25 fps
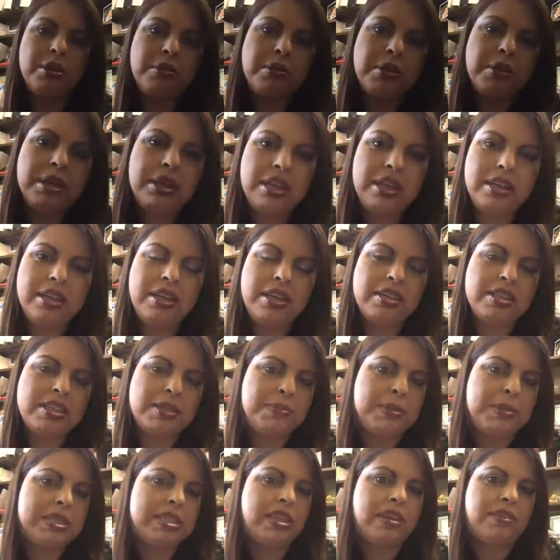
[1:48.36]
in any
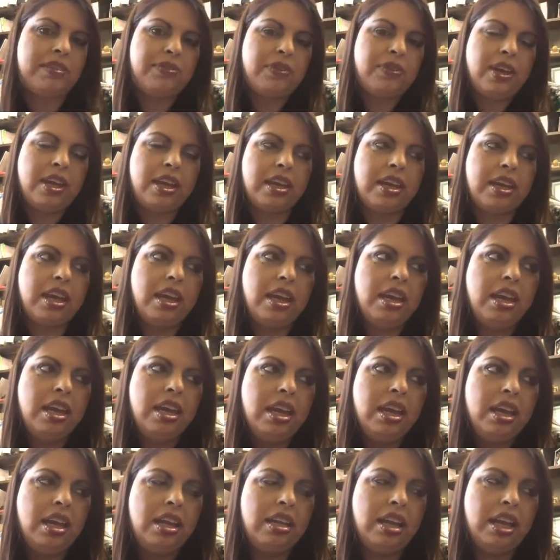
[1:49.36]
specific,
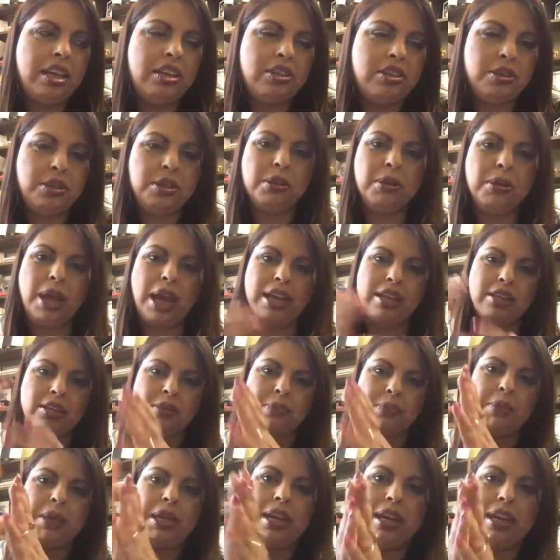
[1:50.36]
like, do you like
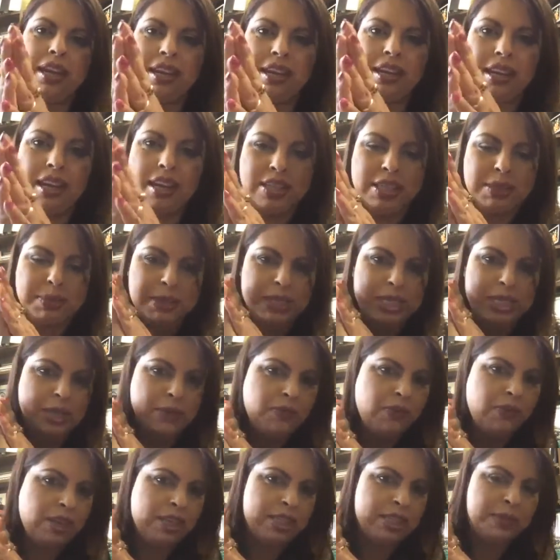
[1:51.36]
to be in a
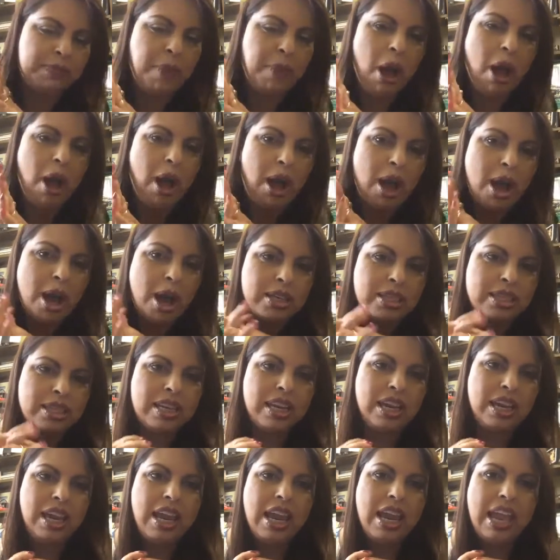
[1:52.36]
specific spot
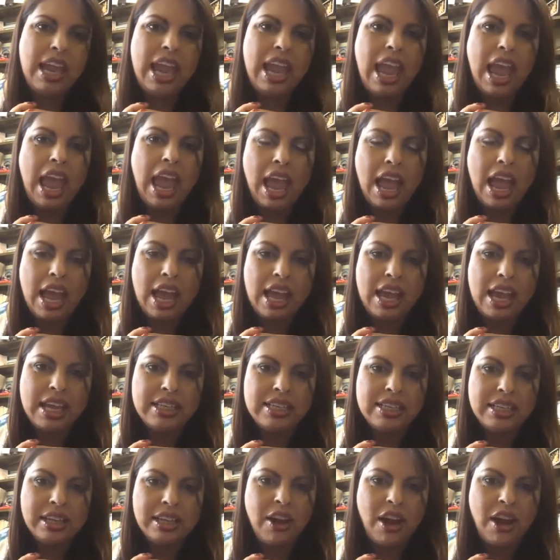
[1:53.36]

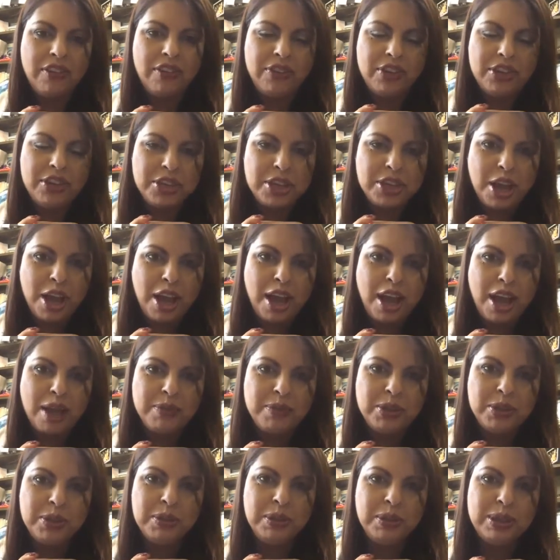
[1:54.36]
at a coffee
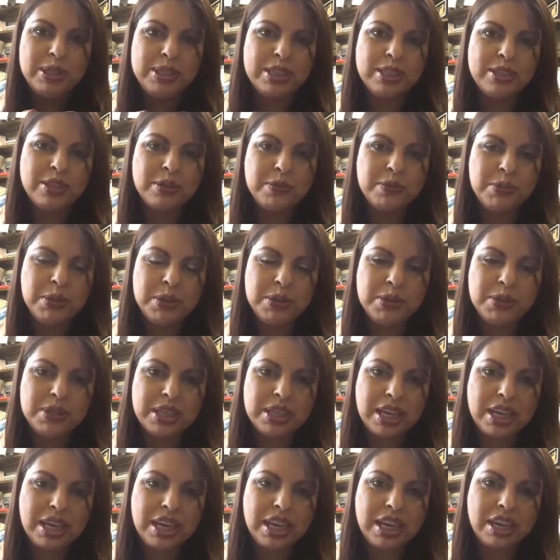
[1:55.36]
shop? Do you listen to
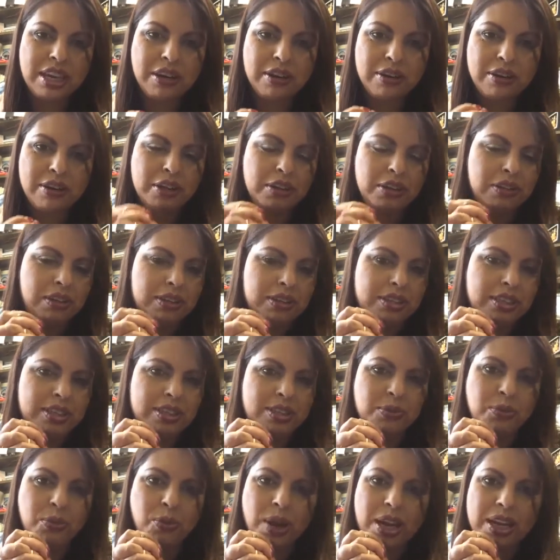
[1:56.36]
music, or you listen
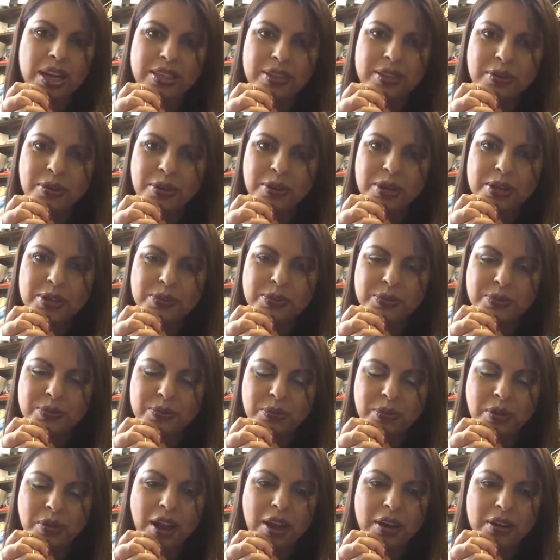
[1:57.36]
to white noise?
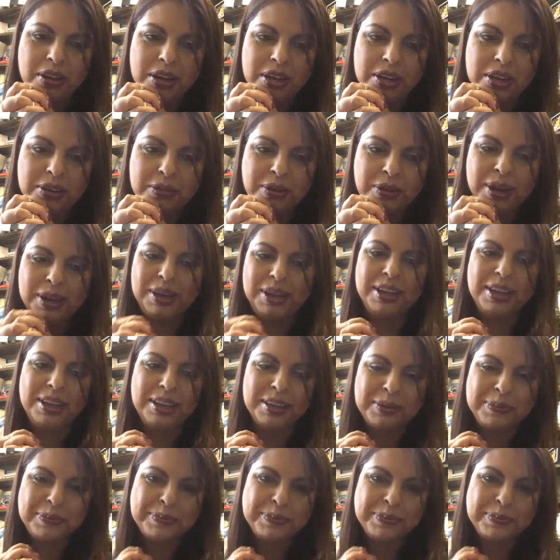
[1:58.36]
How are you writing?